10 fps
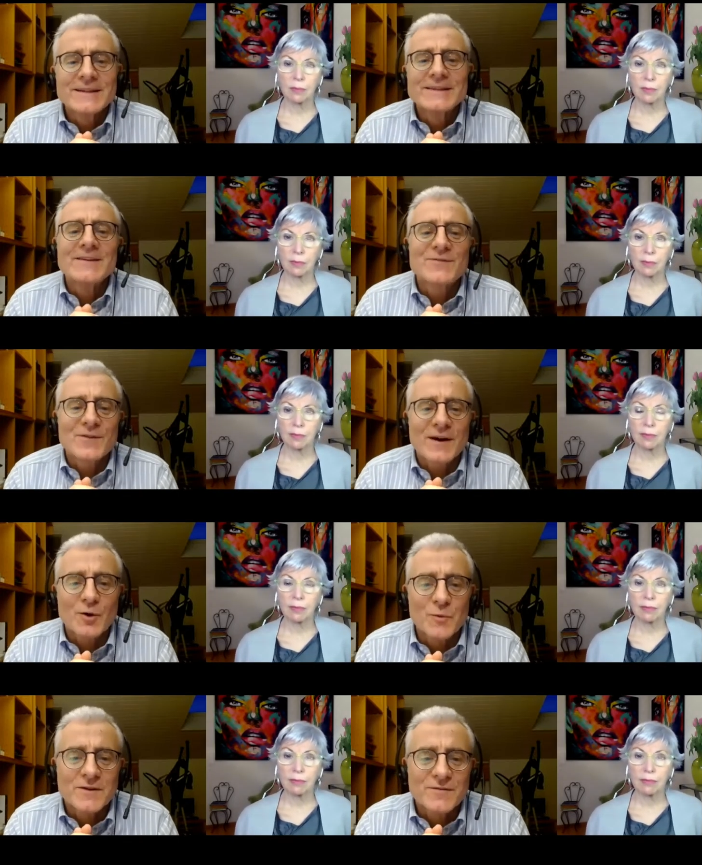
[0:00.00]
Speaker 1: they
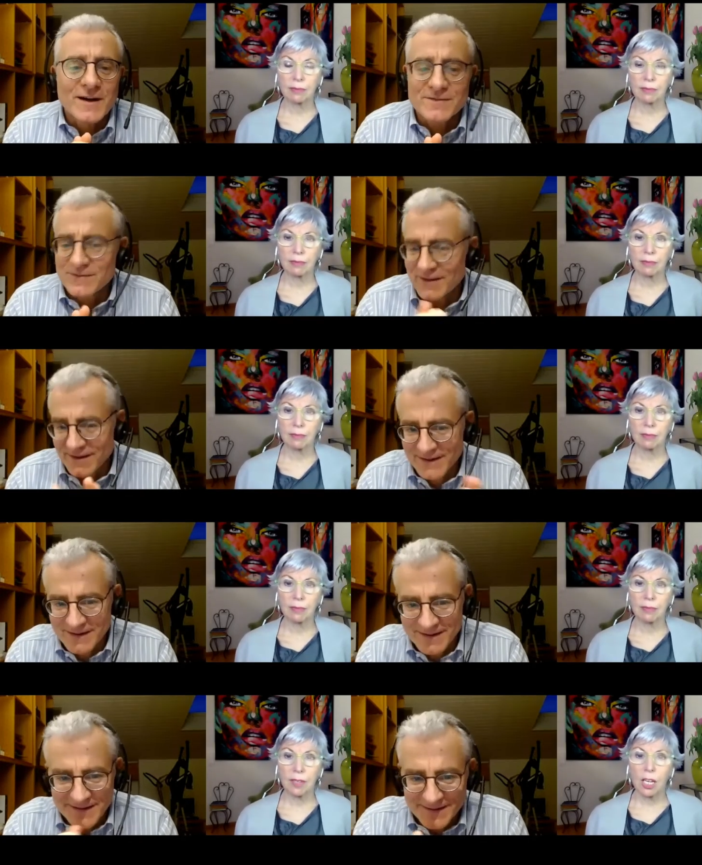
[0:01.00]
struggle with trust. Uh,
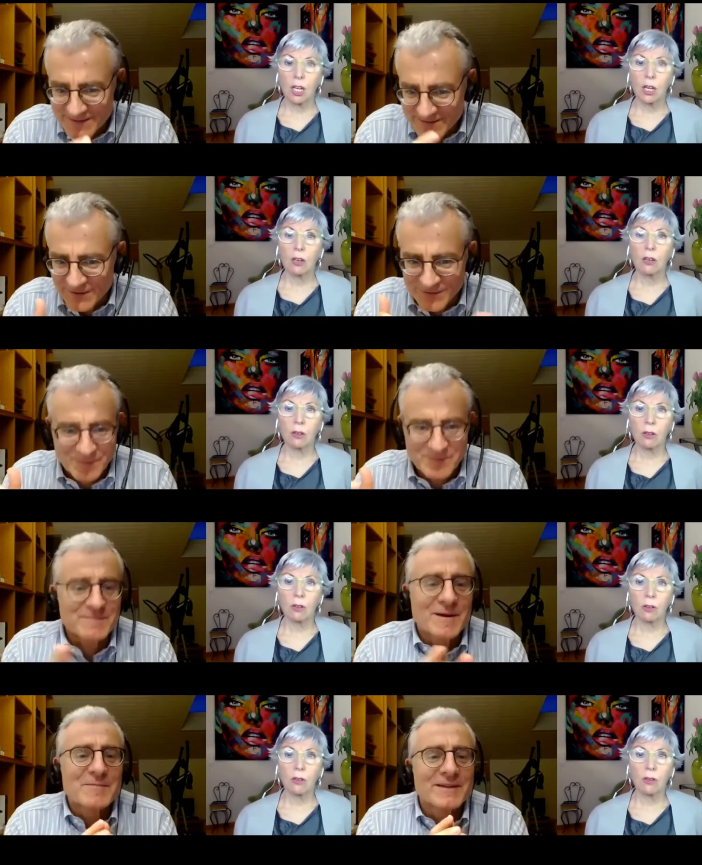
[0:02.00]
is there
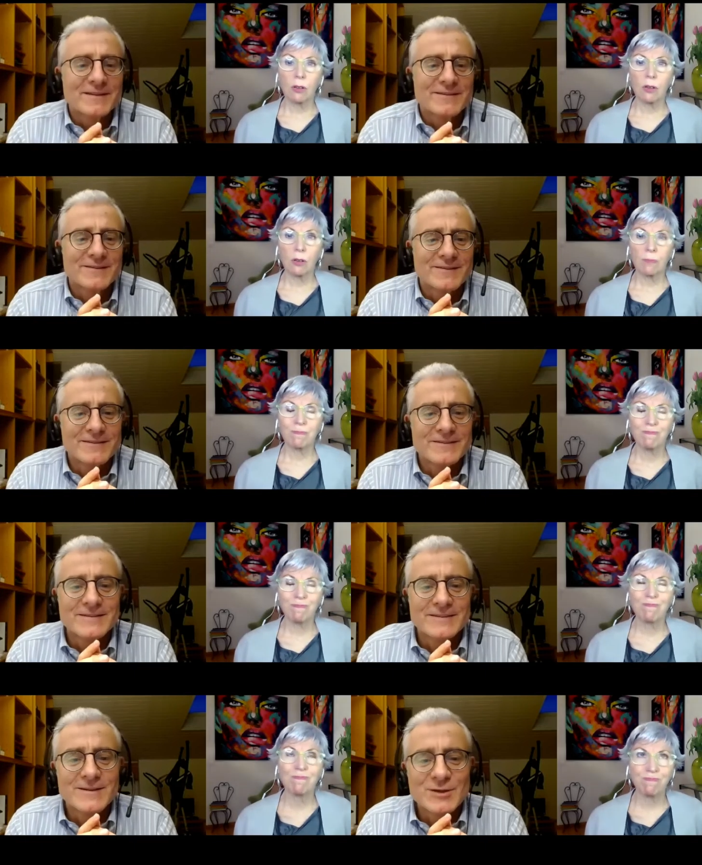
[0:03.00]
something maybe that,
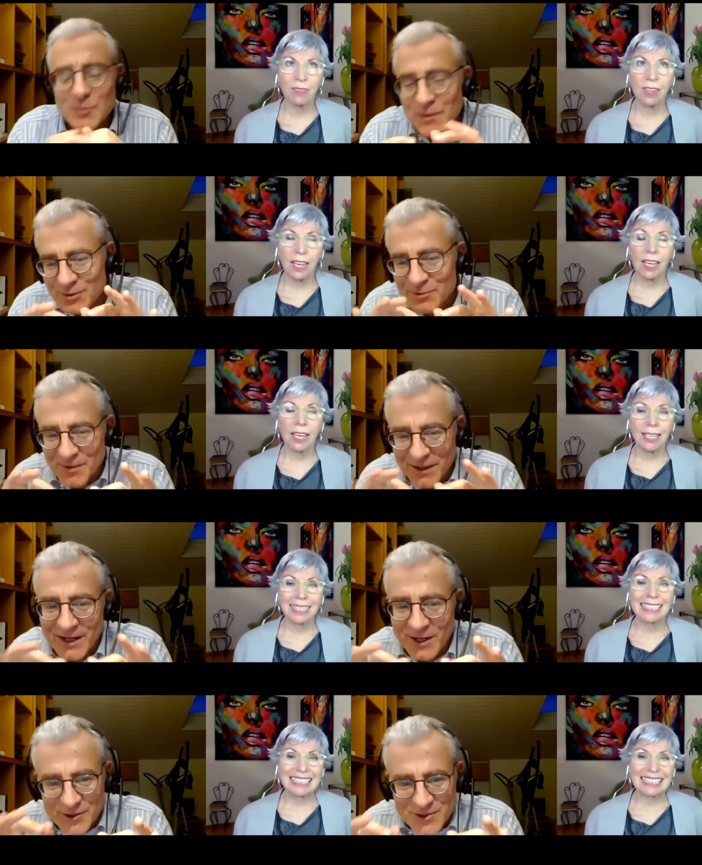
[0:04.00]
that you will do more
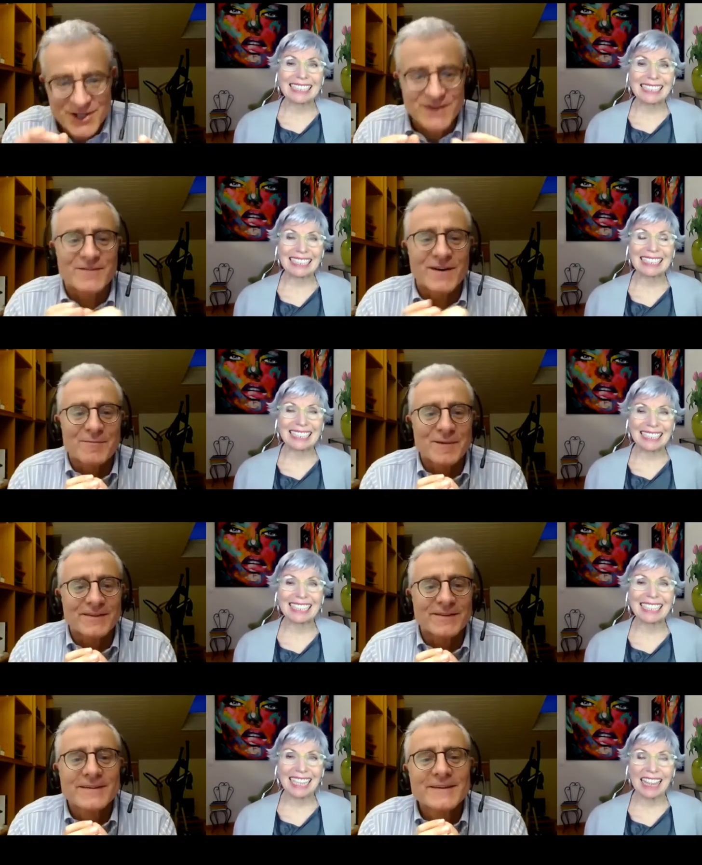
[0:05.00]
in a coaching
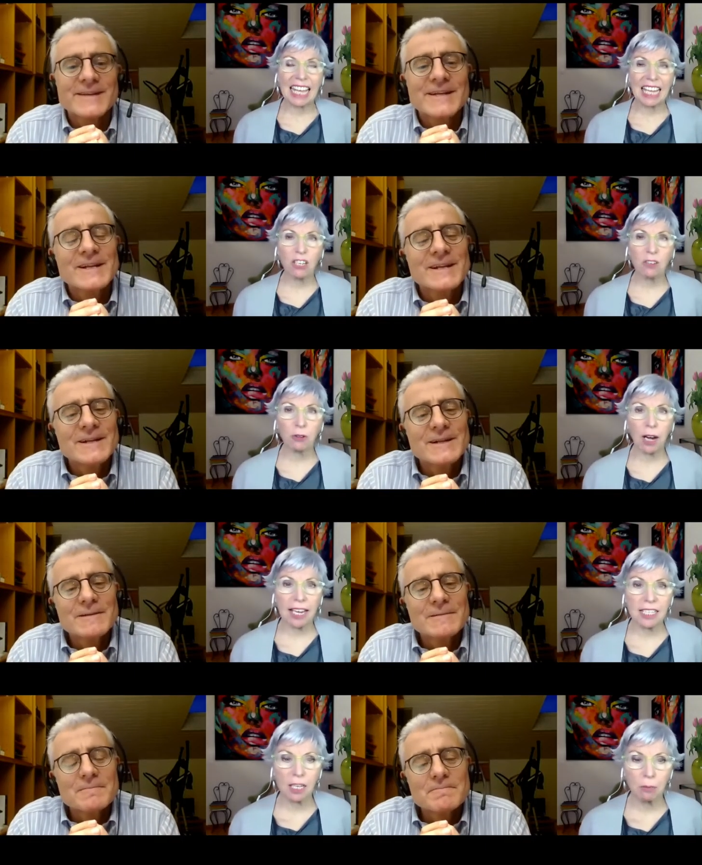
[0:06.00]
environment?
Speaker 2: Thank you for
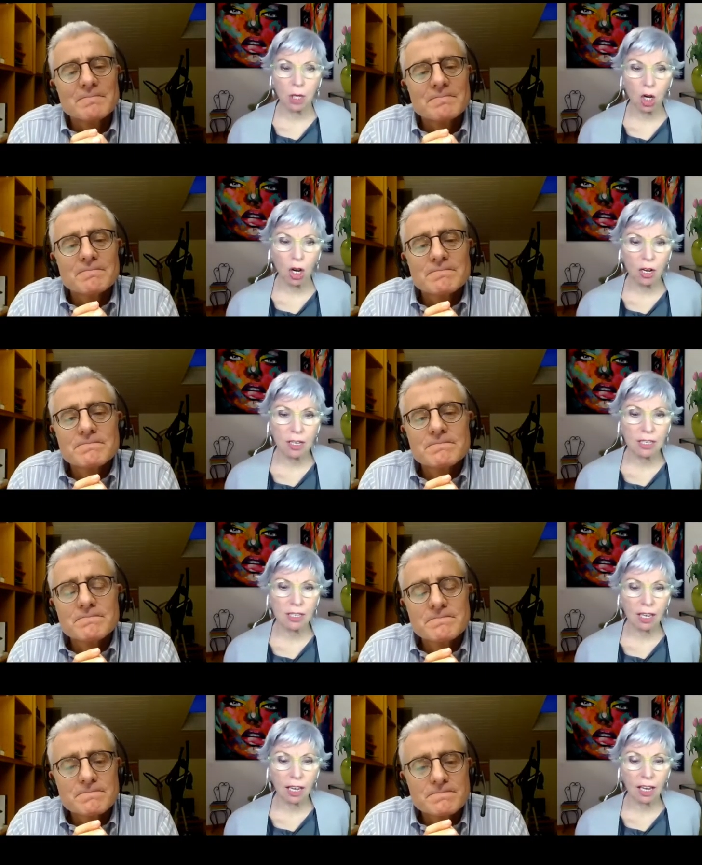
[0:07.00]
asking,
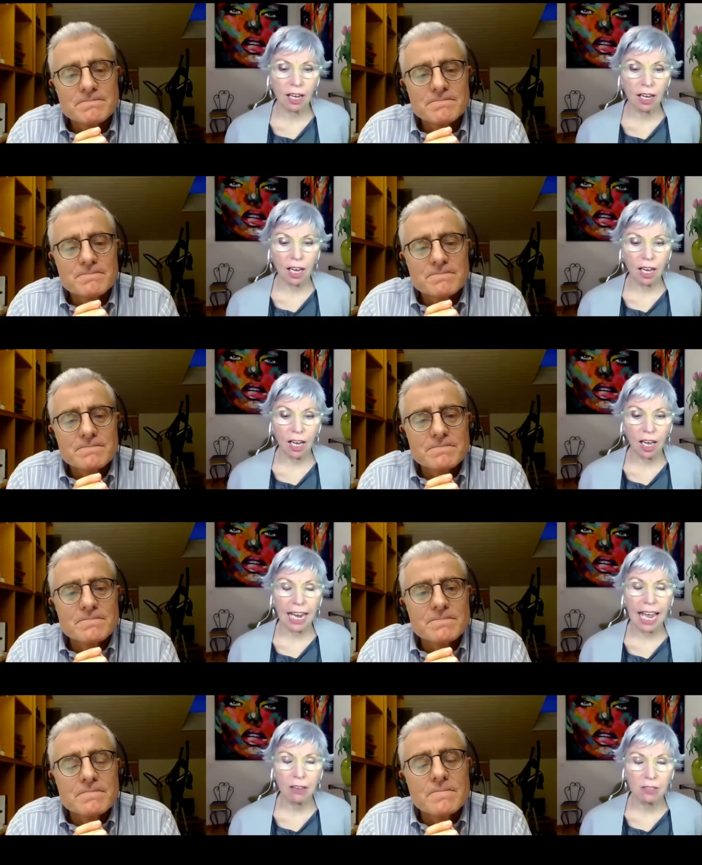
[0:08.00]
because
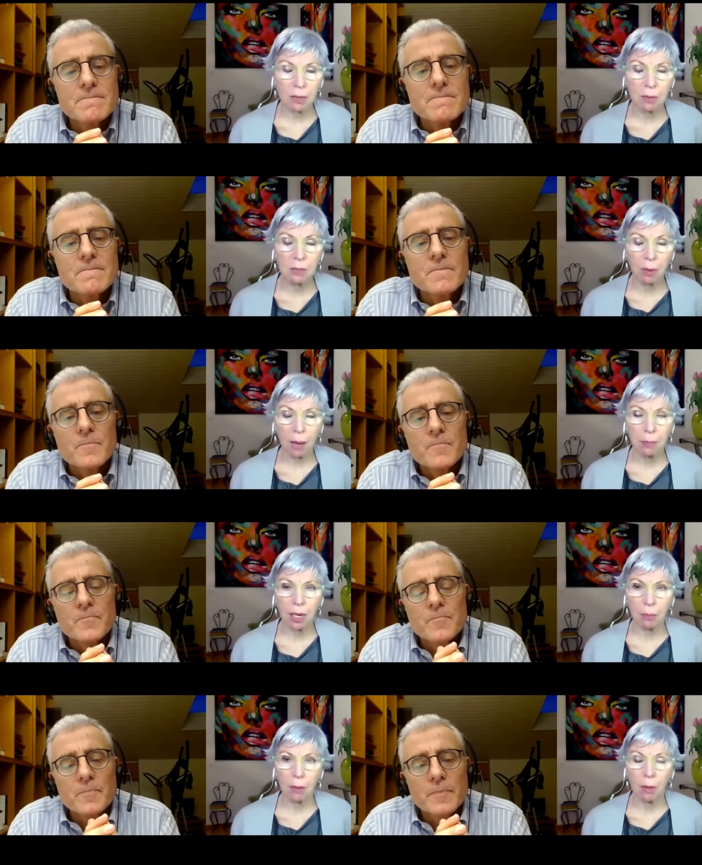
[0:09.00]
I ha- something's popping
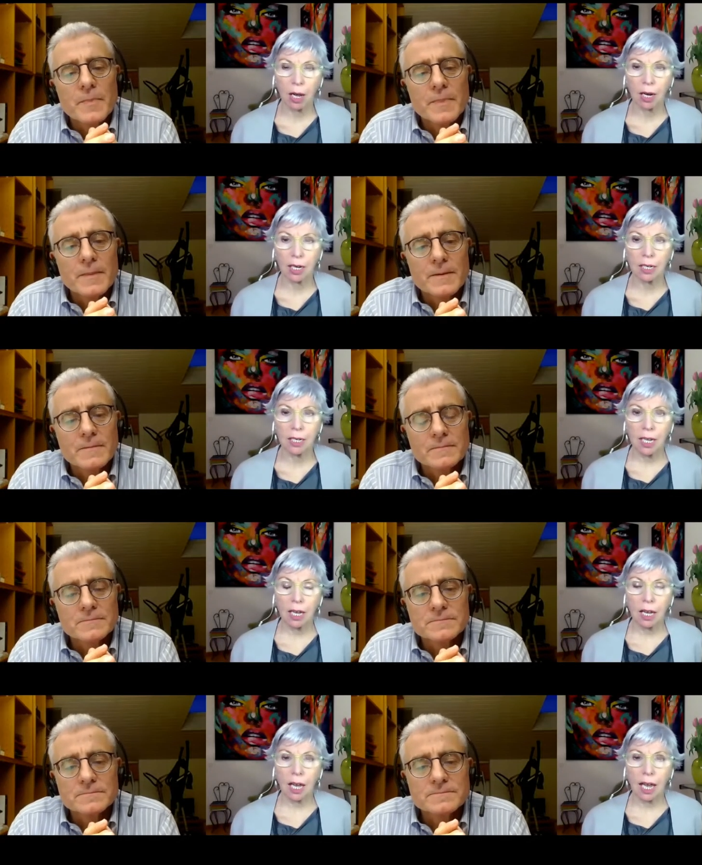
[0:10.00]
up in my mind,
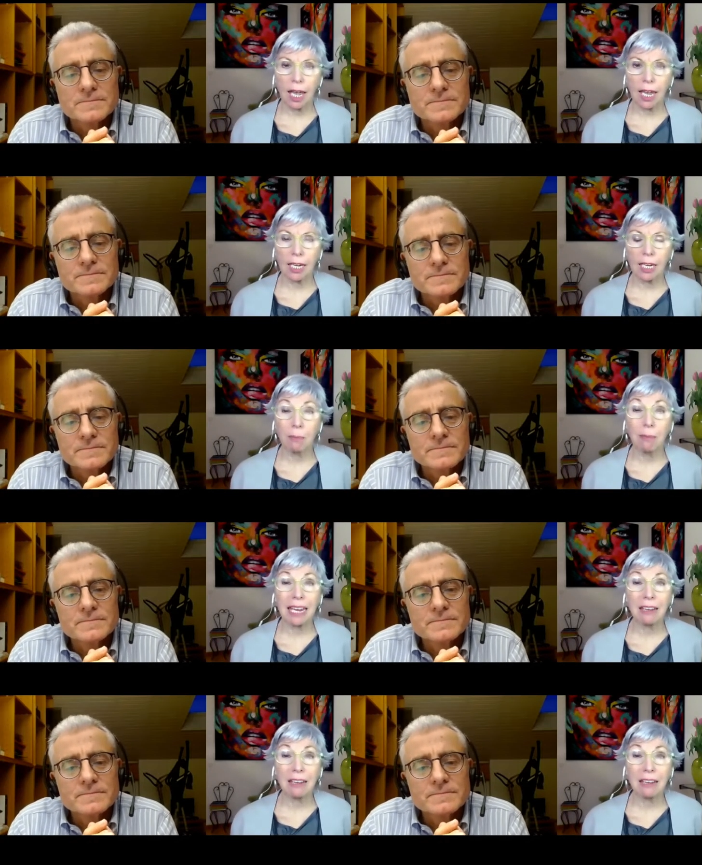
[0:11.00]
and it may